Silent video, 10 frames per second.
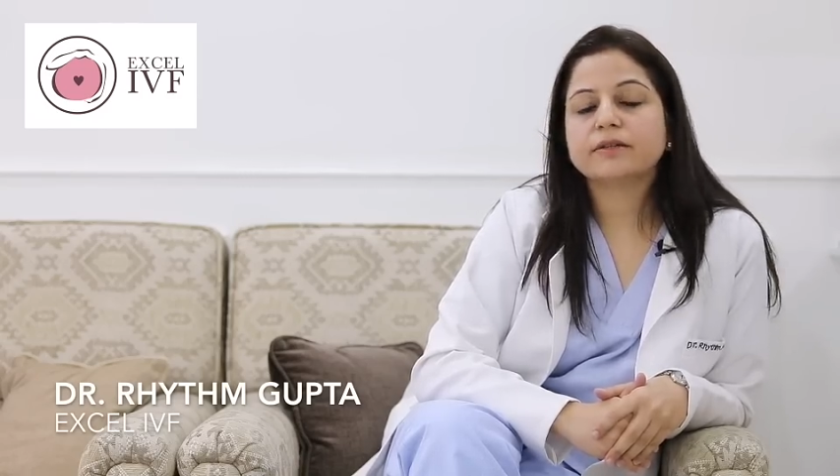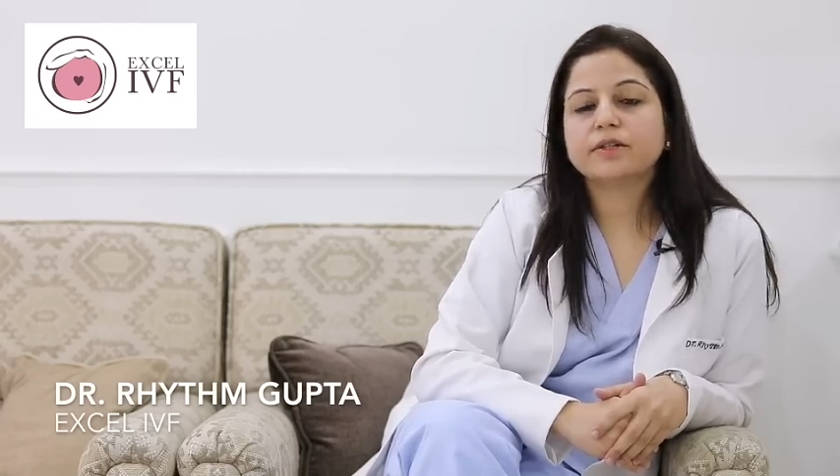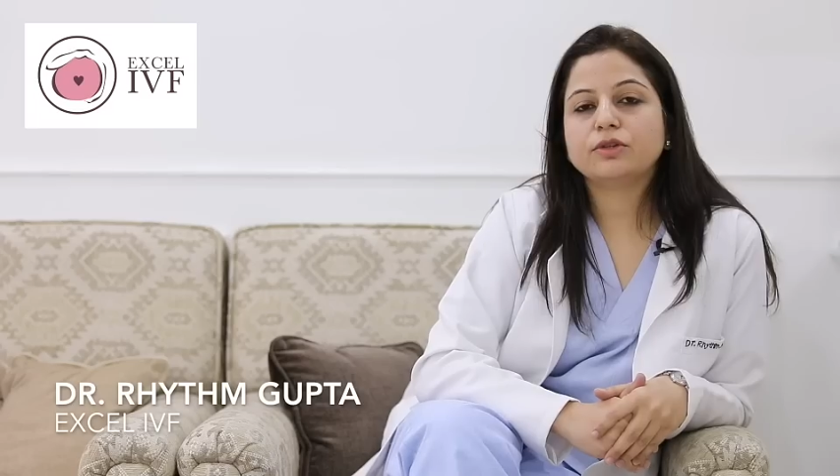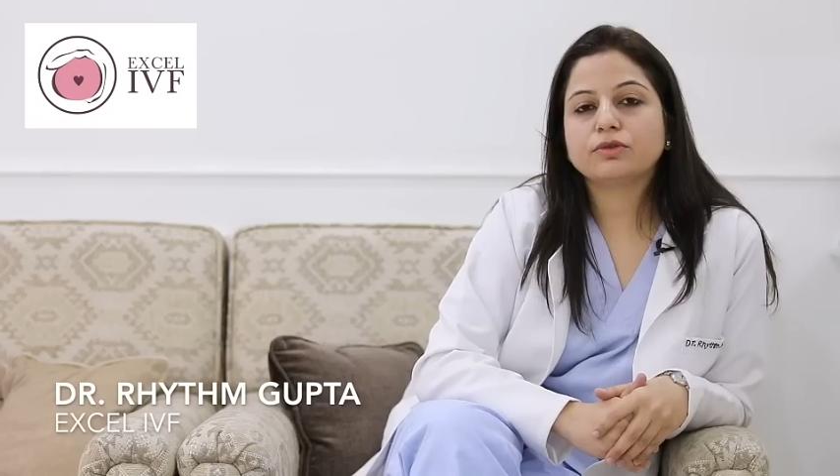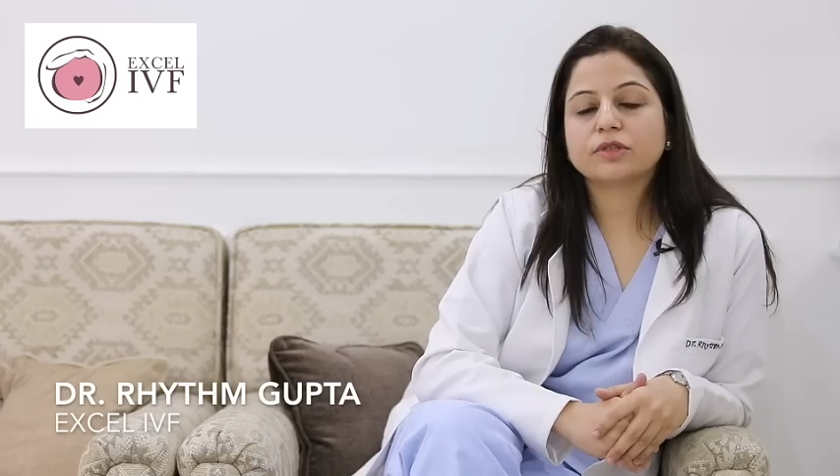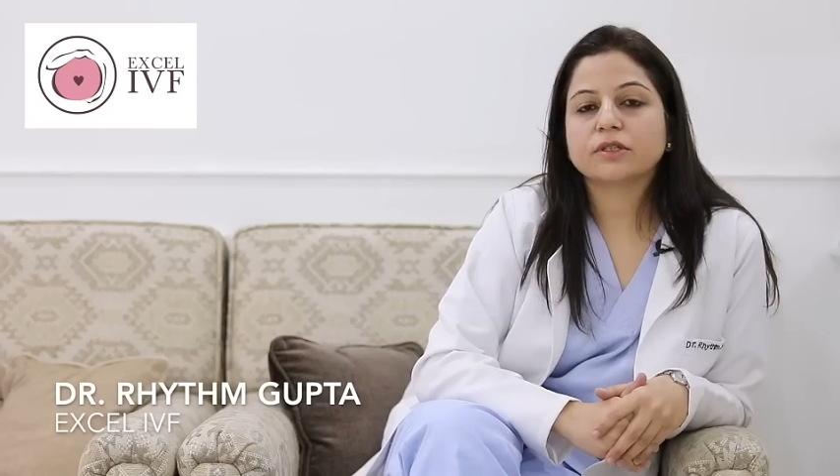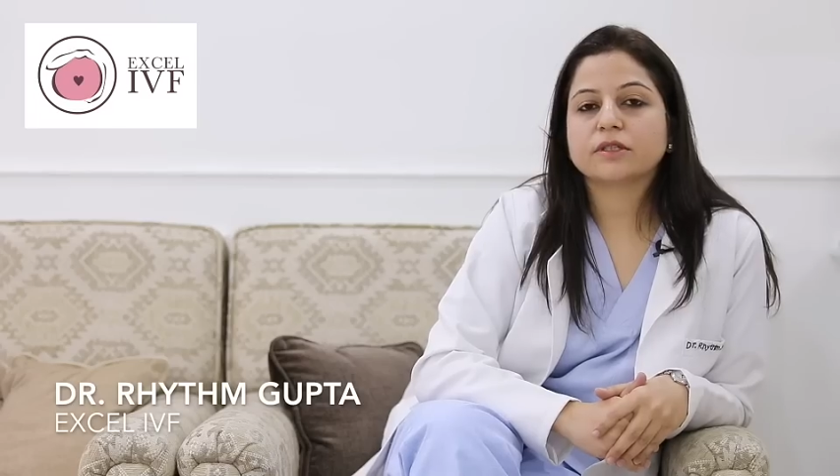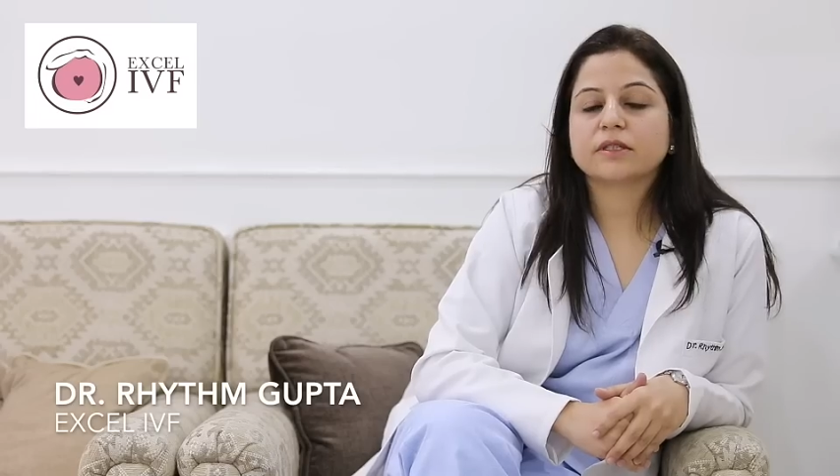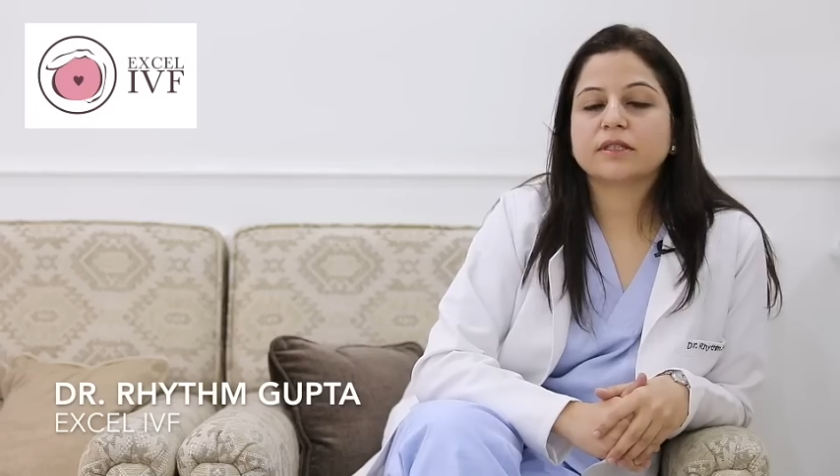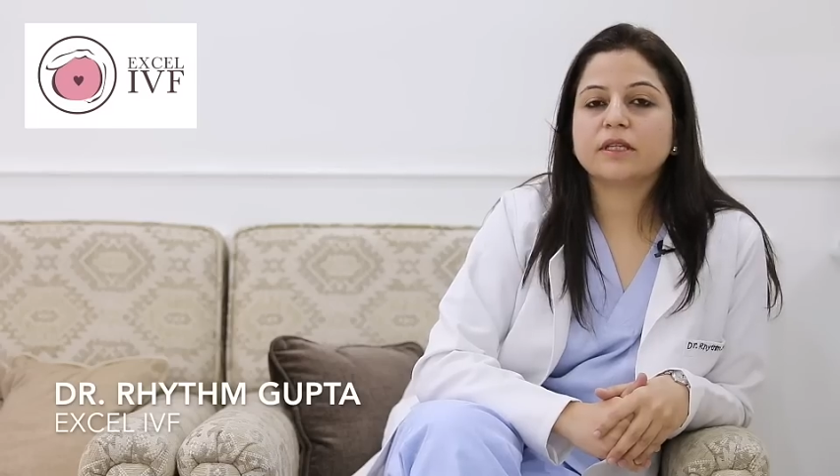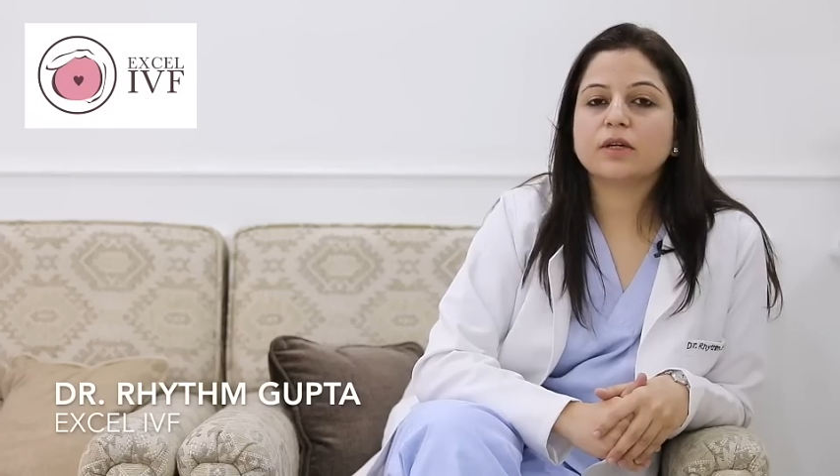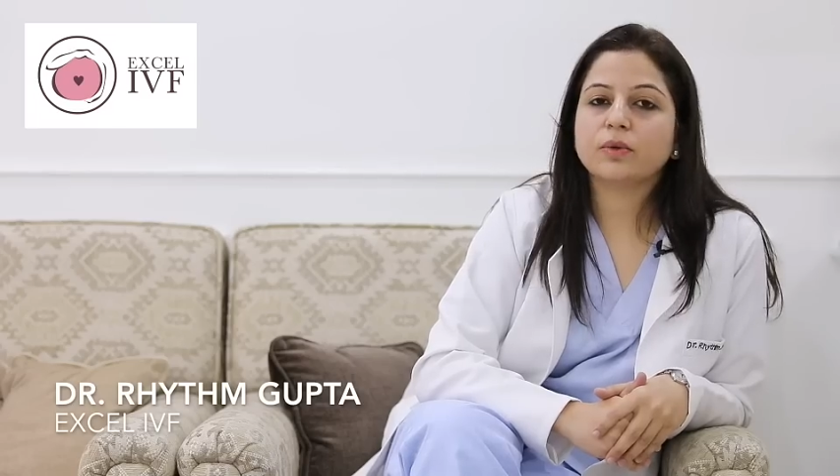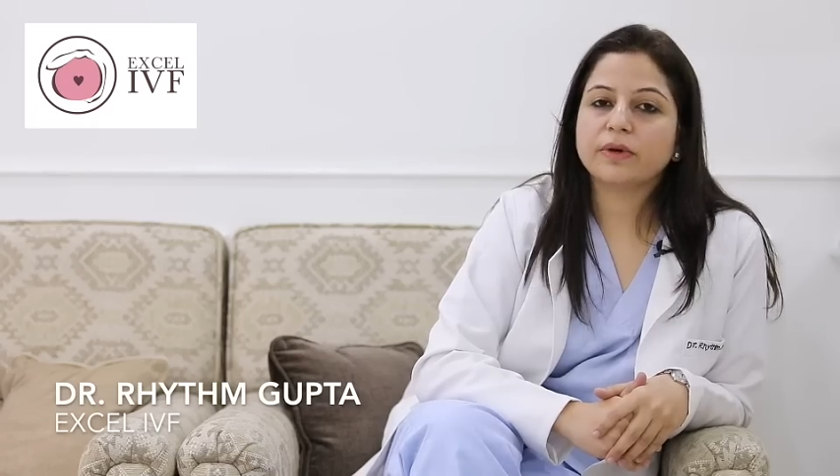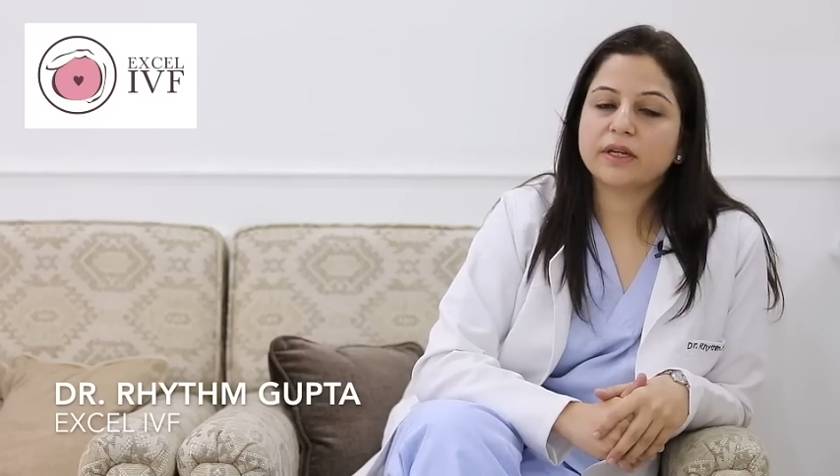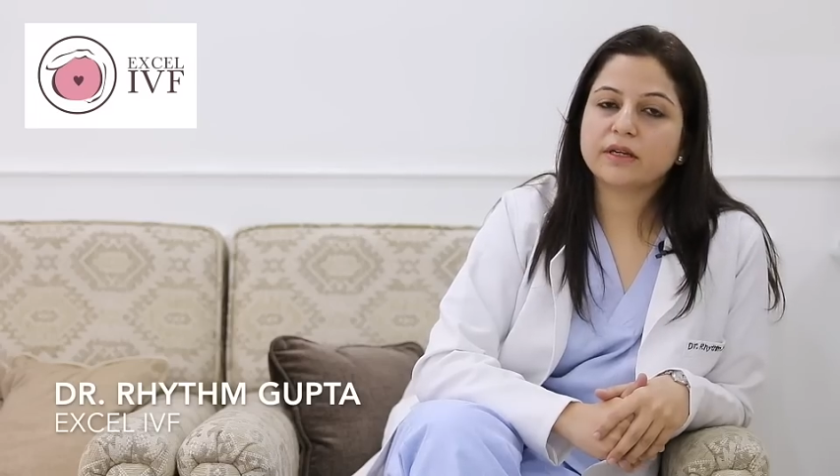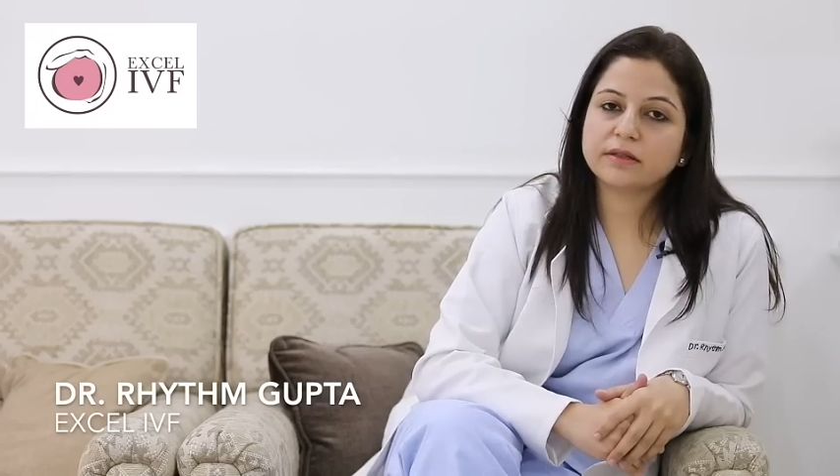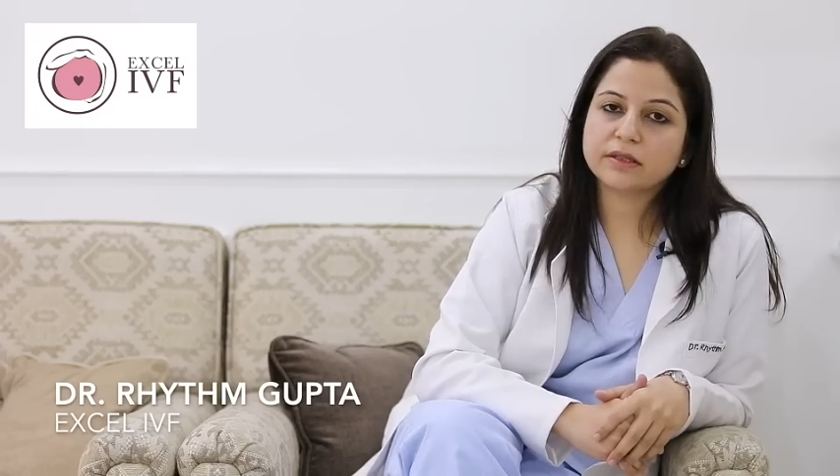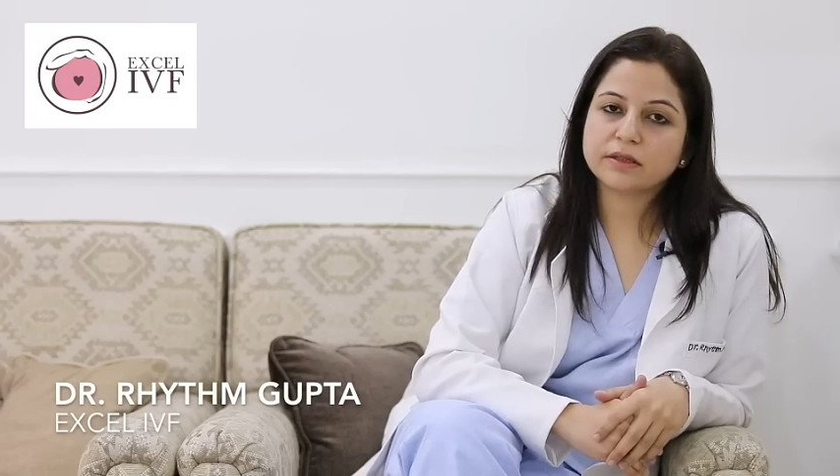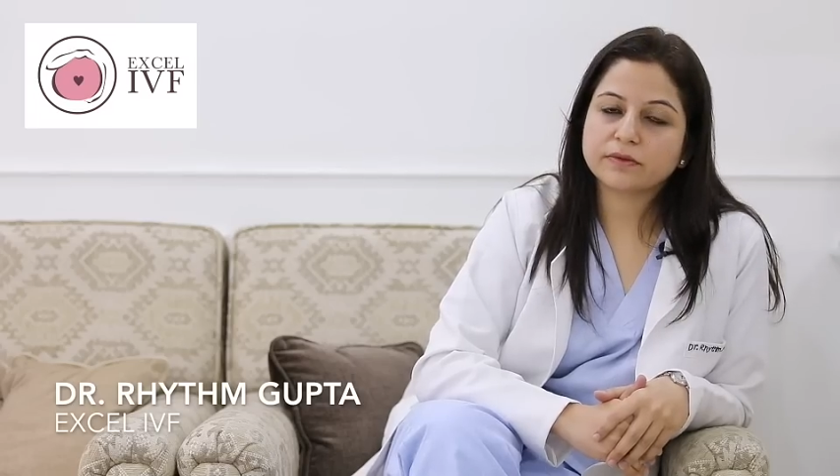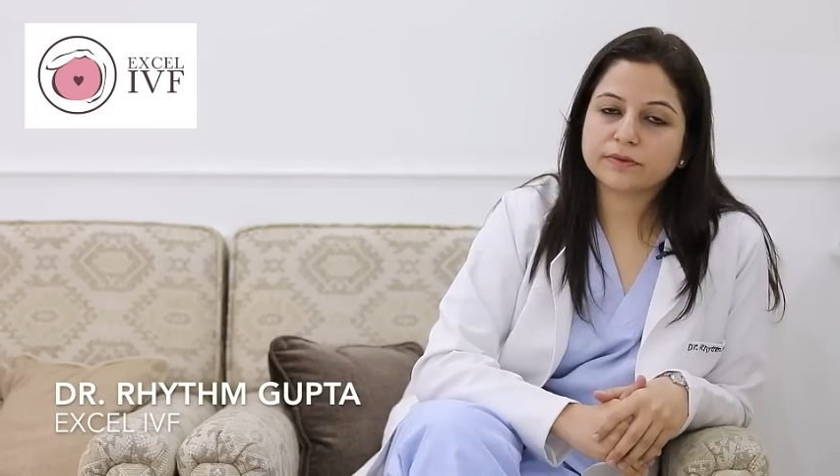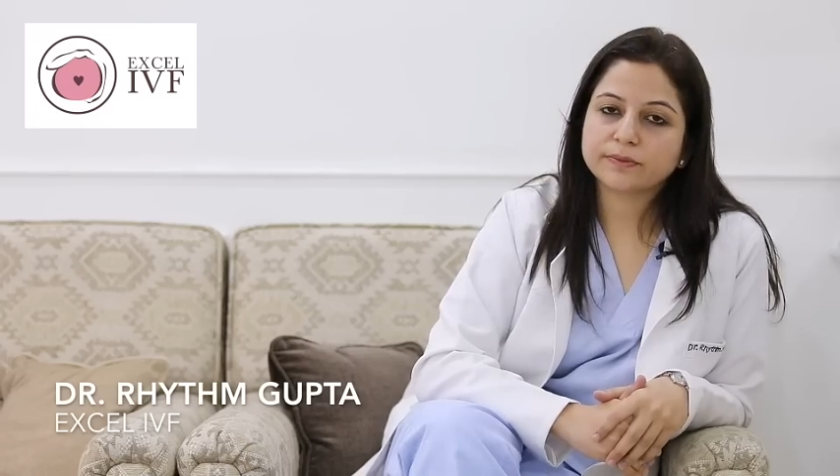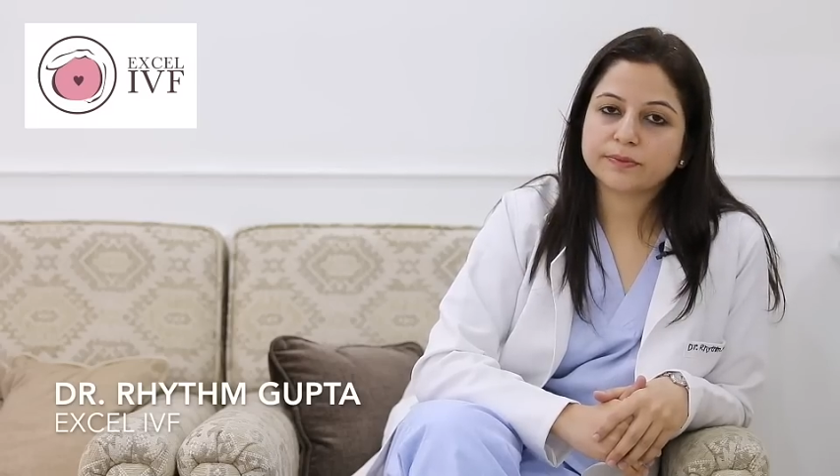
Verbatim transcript: reduces the ovarian reserve.